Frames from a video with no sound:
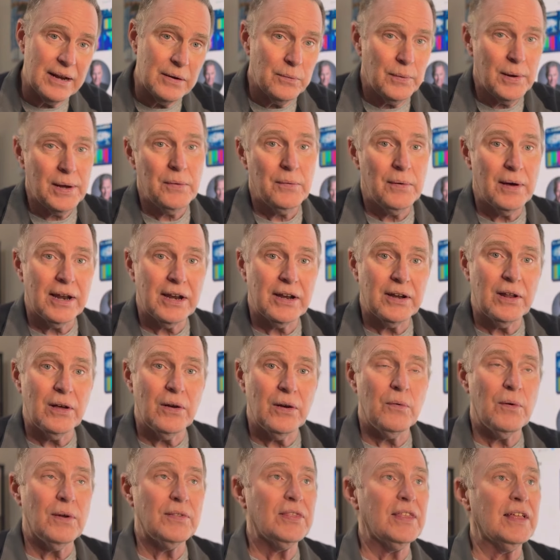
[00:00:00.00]
We want to know
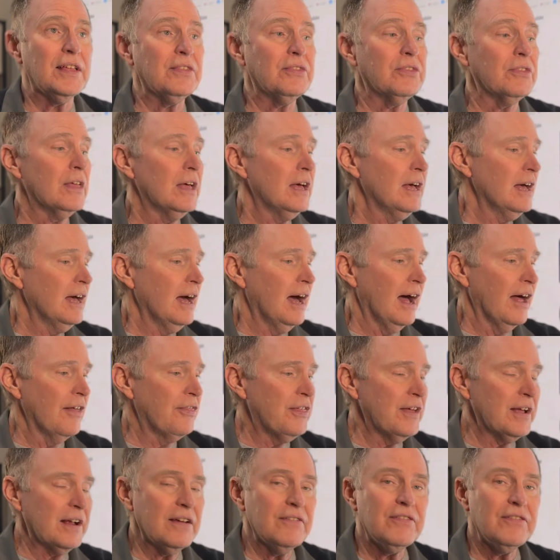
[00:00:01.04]
what they think